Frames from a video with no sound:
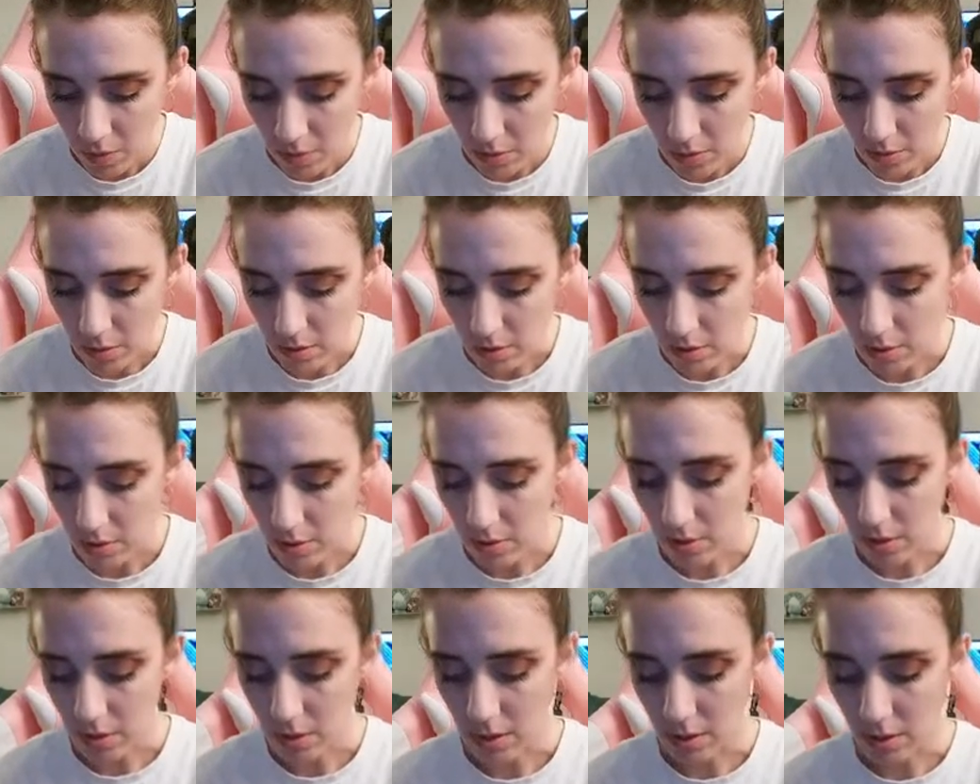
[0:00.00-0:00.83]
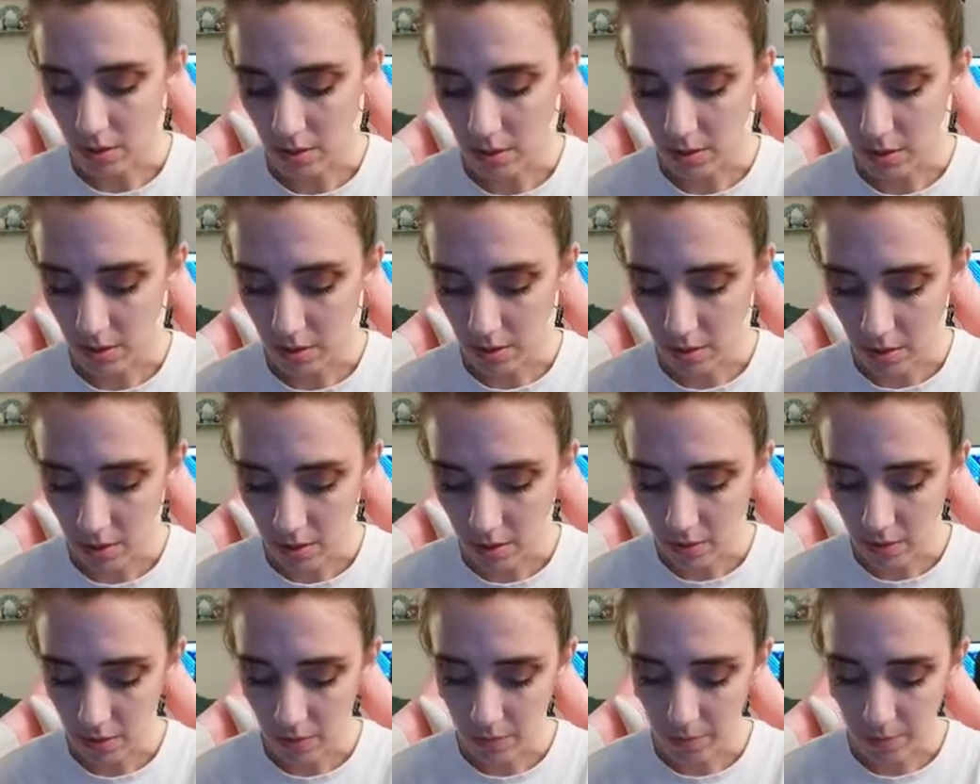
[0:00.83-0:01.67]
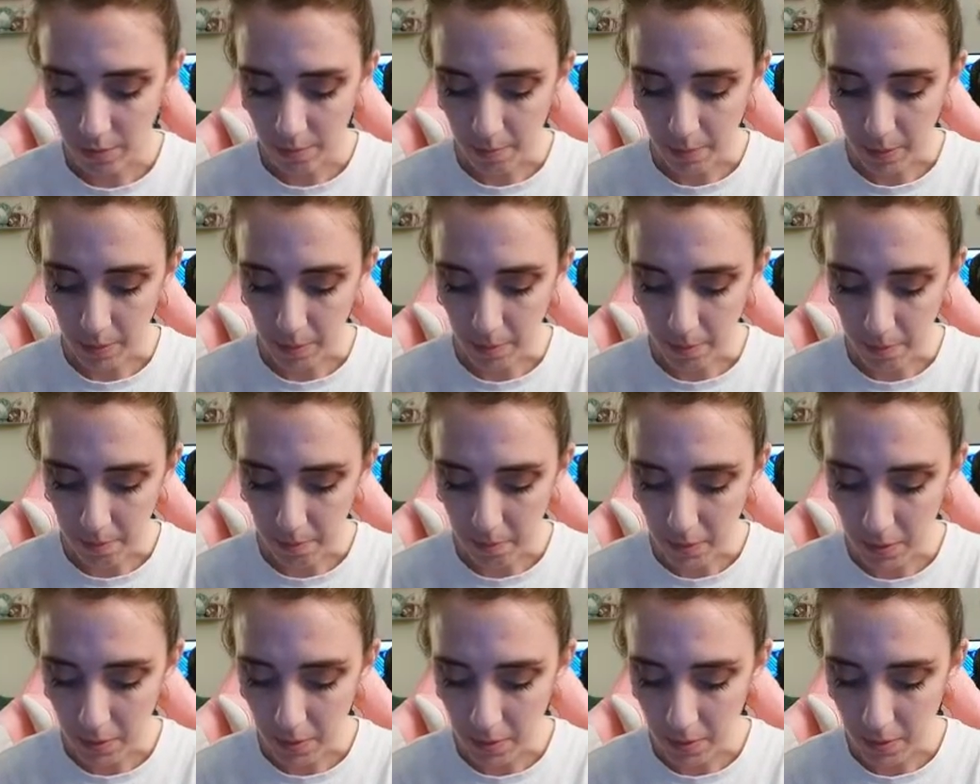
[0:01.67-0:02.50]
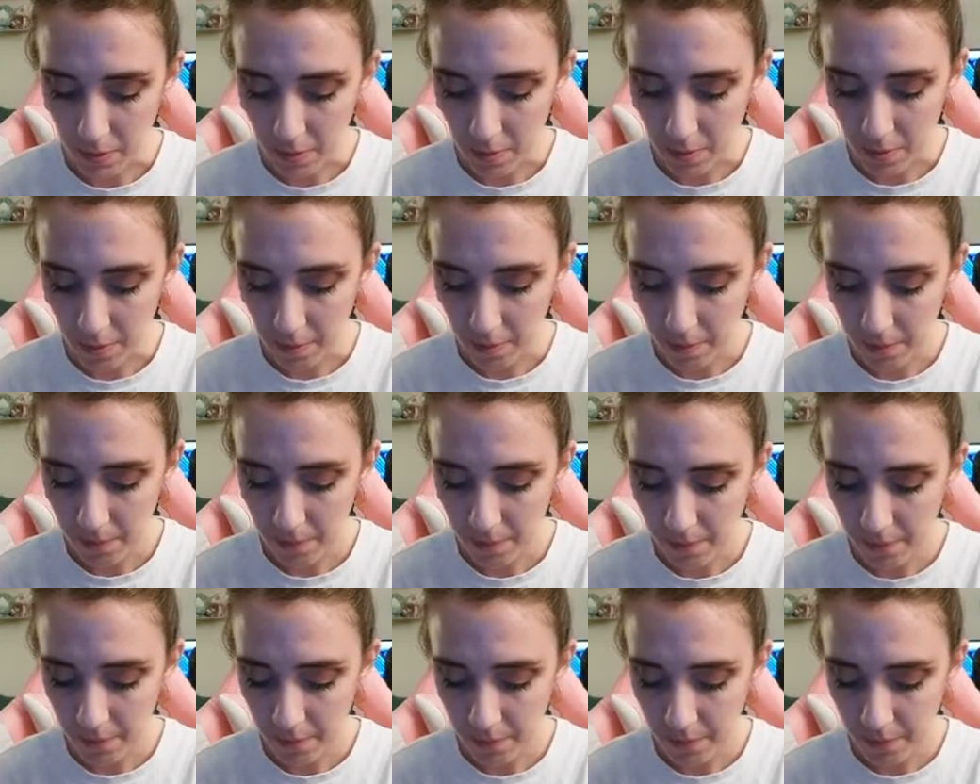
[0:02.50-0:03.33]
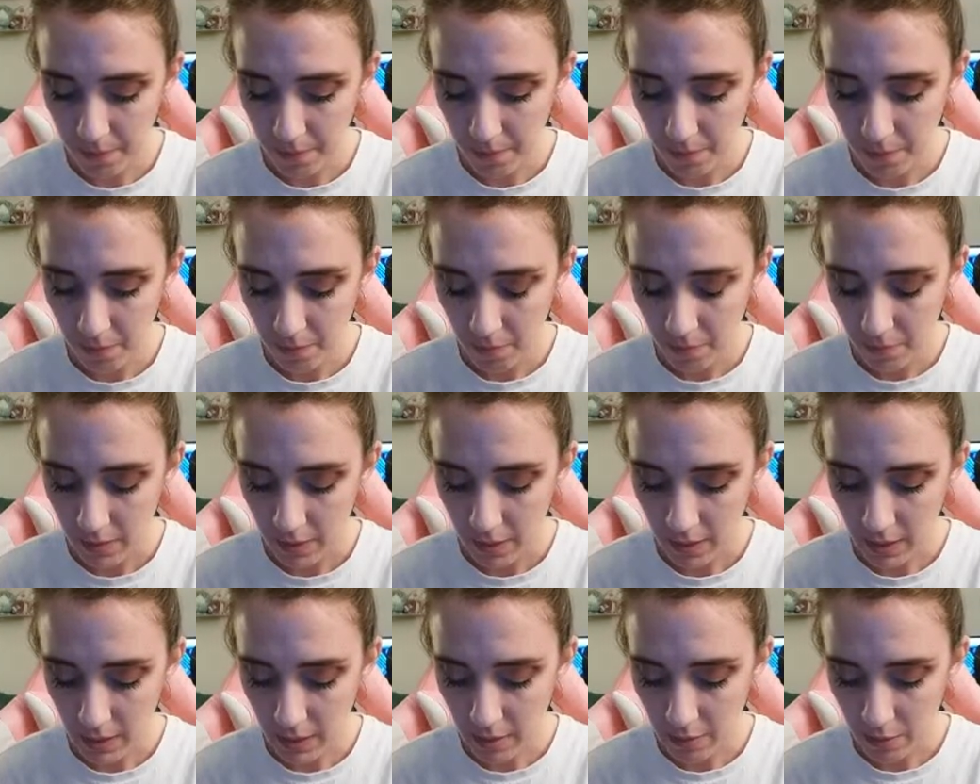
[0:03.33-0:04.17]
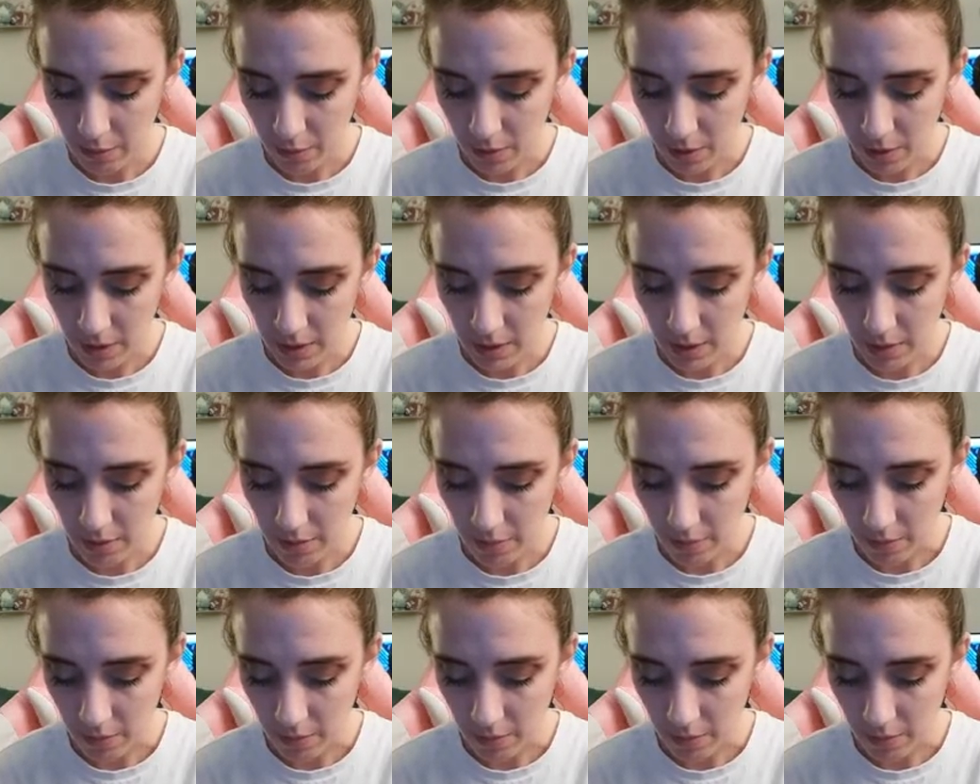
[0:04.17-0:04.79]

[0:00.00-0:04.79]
Dun-dun, bum, bum. Dang it, why?